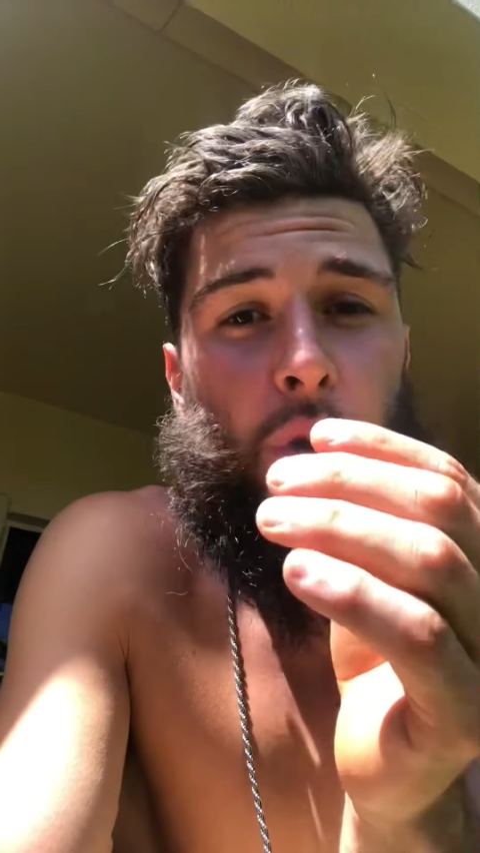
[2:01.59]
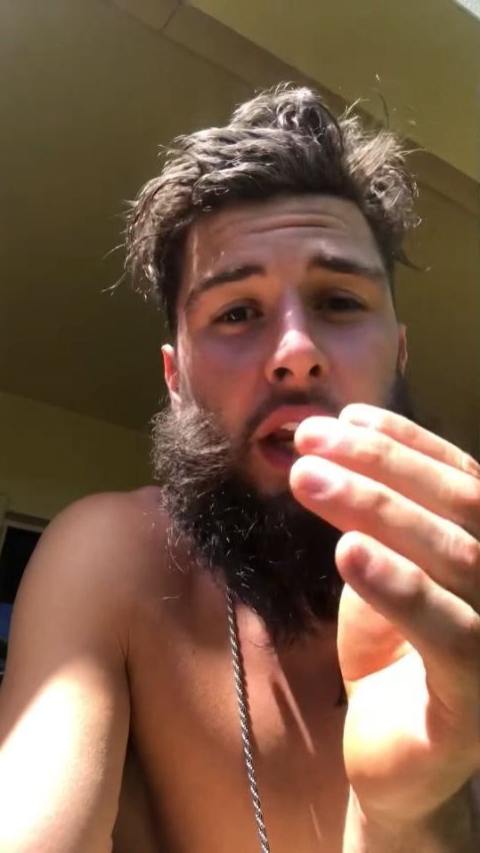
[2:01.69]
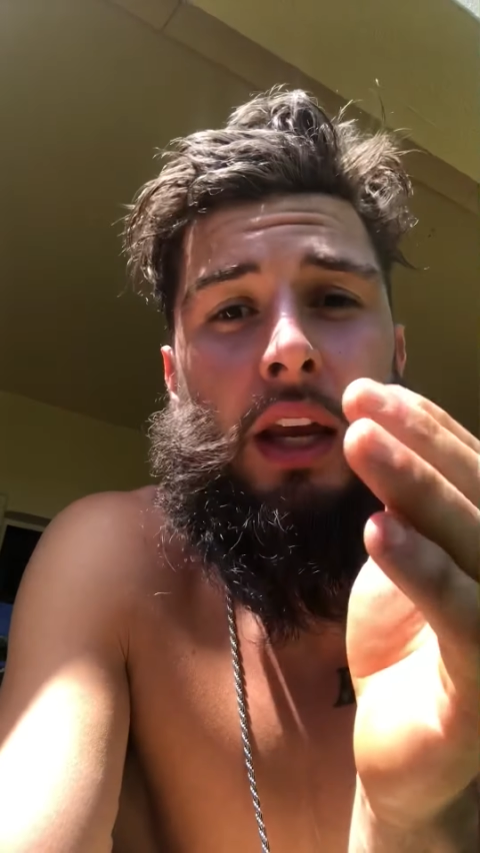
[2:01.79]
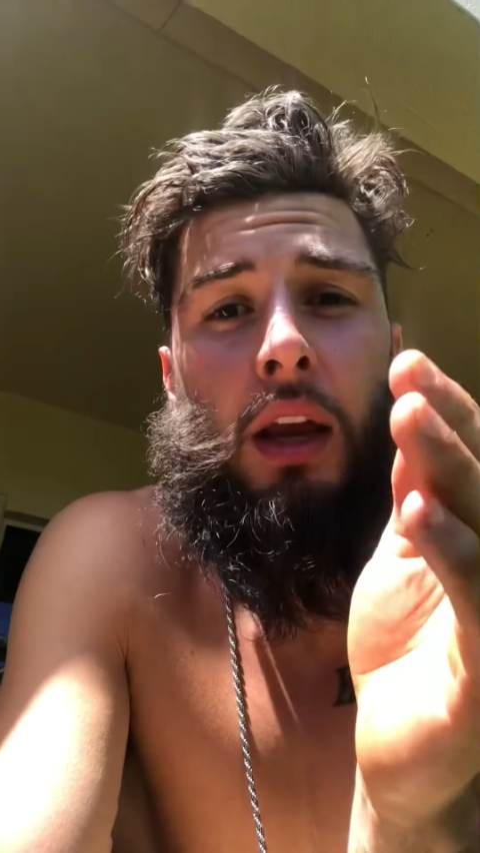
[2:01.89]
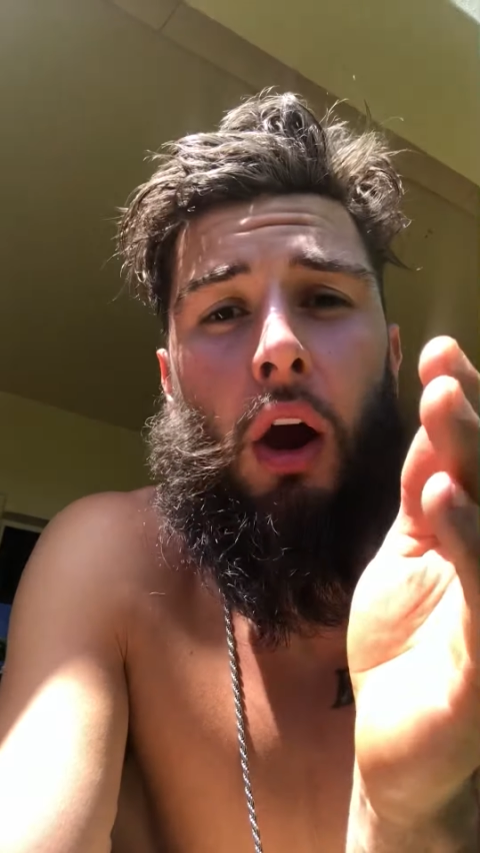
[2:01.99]

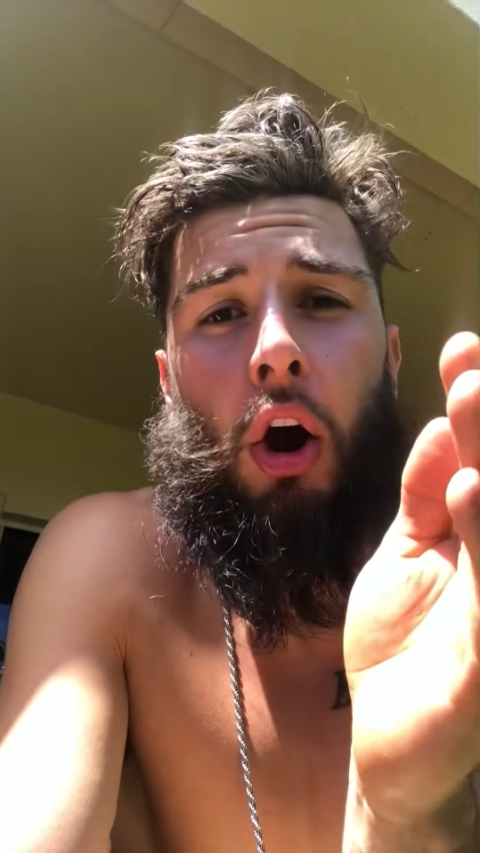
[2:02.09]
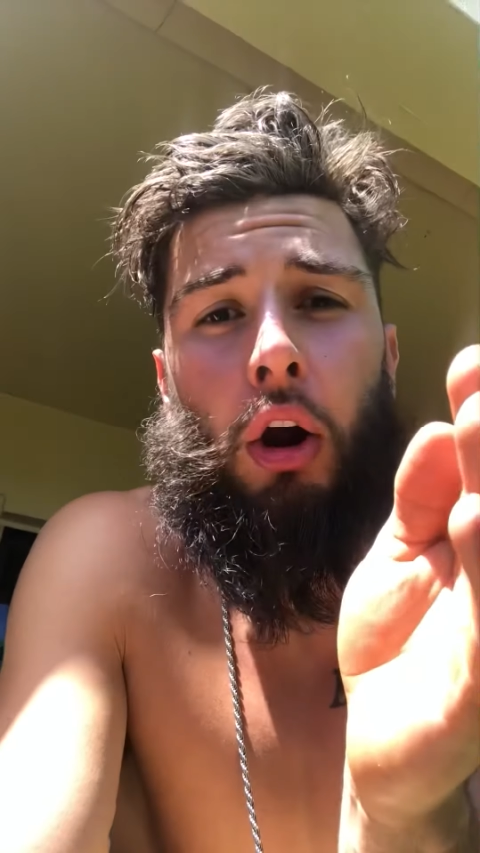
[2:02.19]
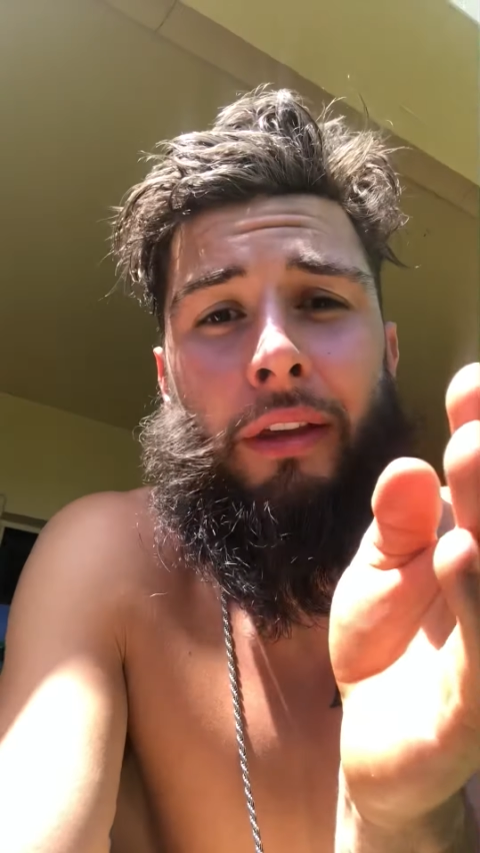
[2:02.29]
we are